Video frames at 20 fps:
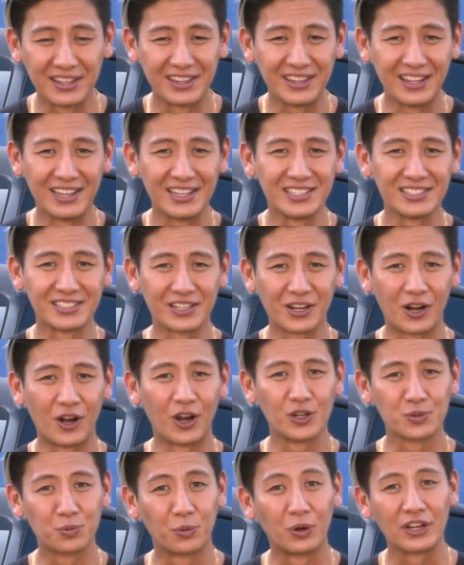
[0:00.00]
the thing is, the
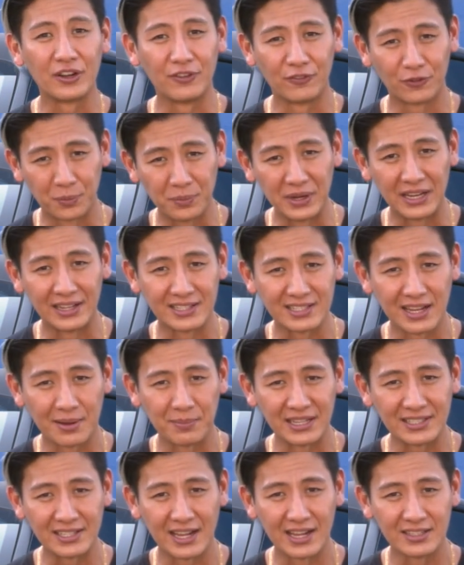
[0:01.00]
car is working for me. Does that
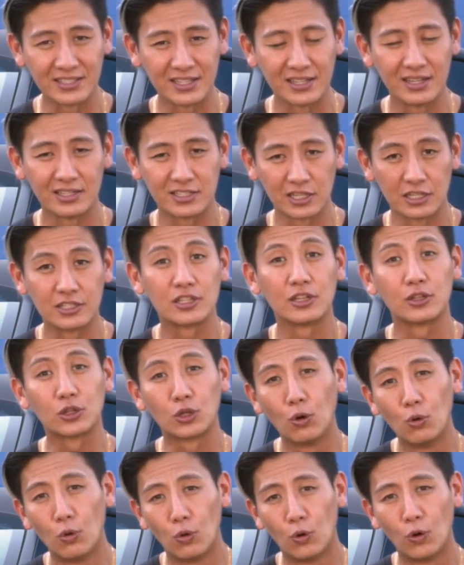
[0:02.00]
make sense? It's a
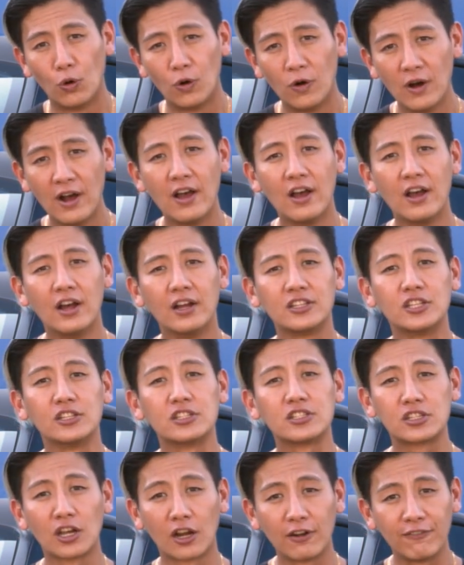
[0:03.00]
tool to
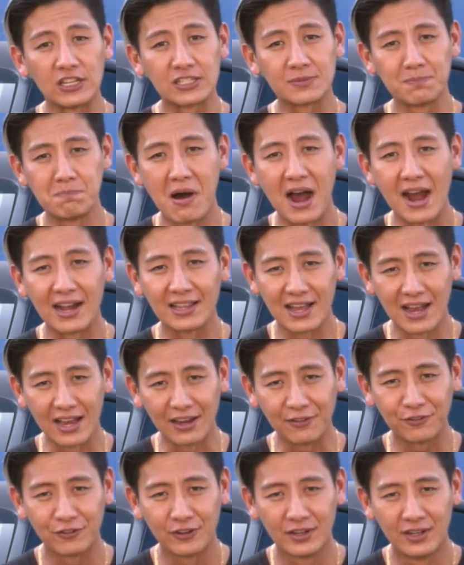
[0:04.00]
service my
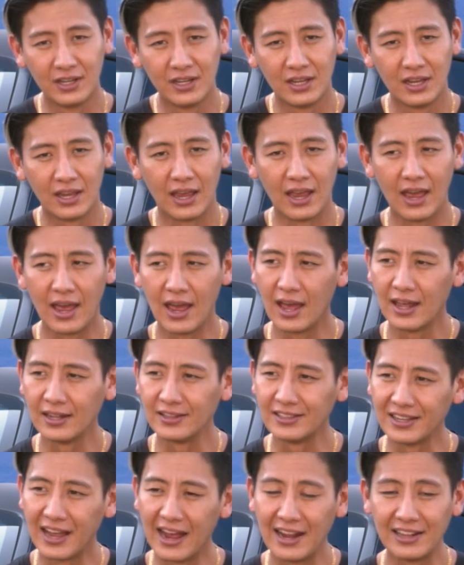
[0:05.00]
life.
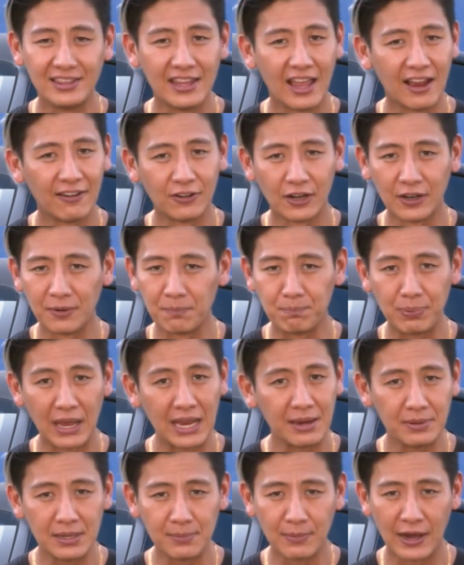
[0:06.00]
And I never
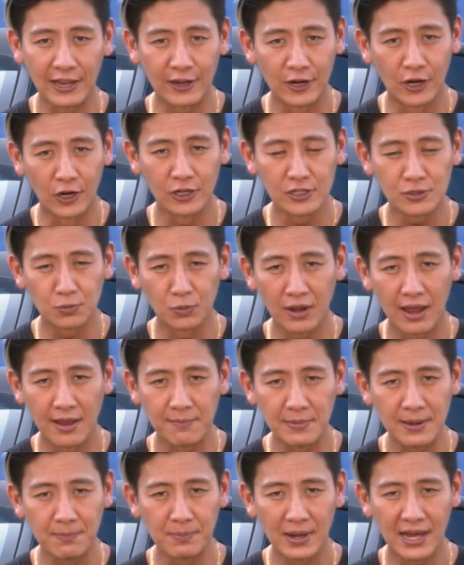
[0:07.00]
baby my cars. What I
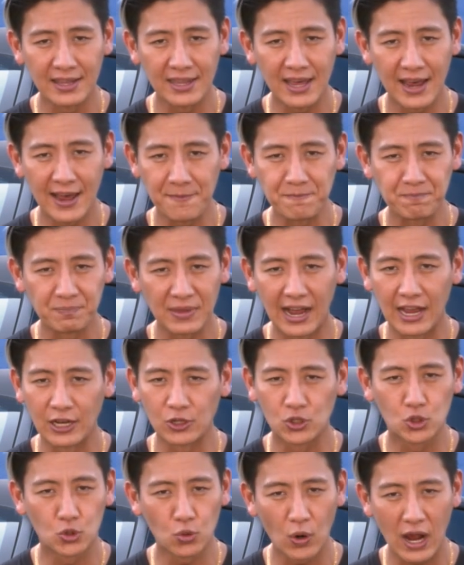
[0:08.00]
mean by that, I
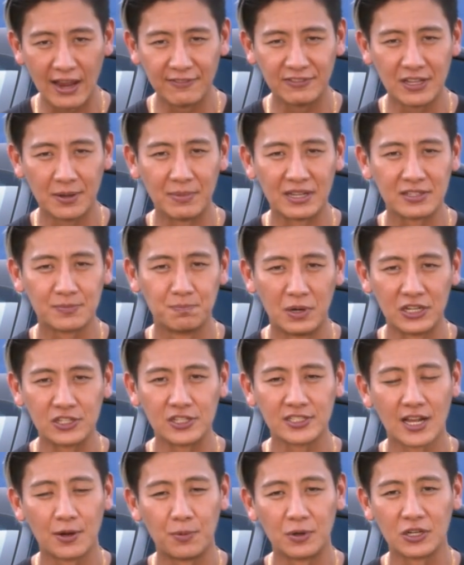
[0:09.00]
drive them as
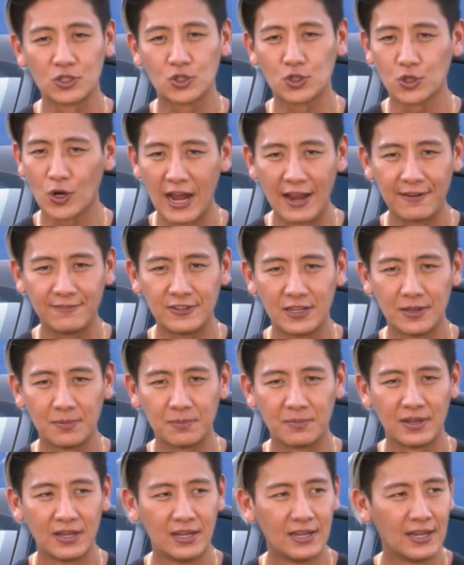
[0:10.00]
much as I want to drive
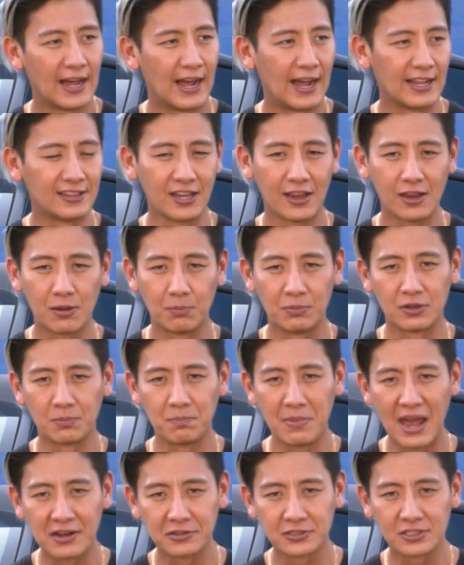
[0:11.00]
them. I take them to the
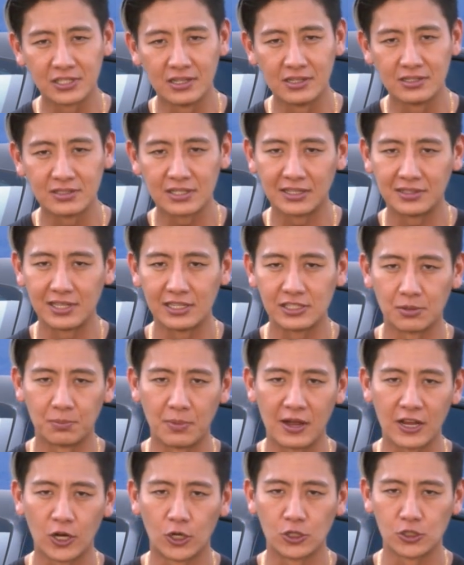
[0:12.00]
mountains. I take some of
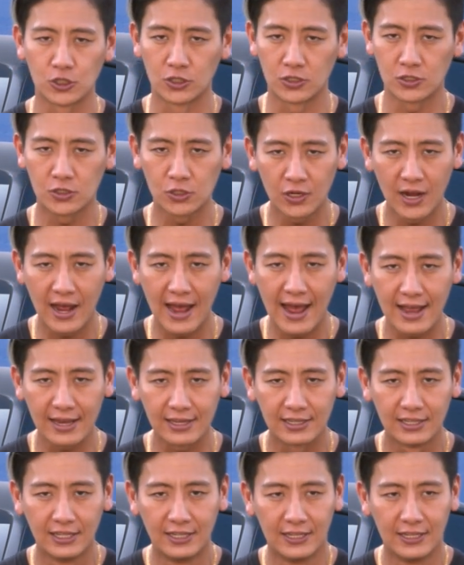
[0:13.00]
my cars to the track.